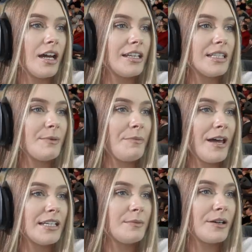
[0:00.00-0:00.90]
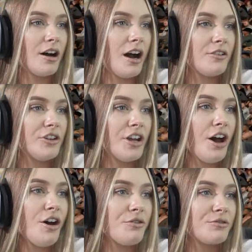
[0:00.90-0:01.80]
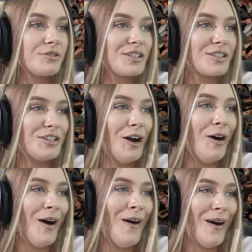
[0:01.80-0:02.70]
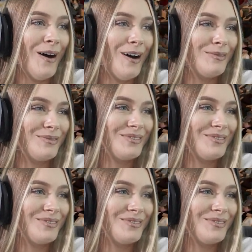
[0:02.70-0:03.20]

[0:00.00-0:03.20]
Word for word: At least my players a bit- Oh no! Stop!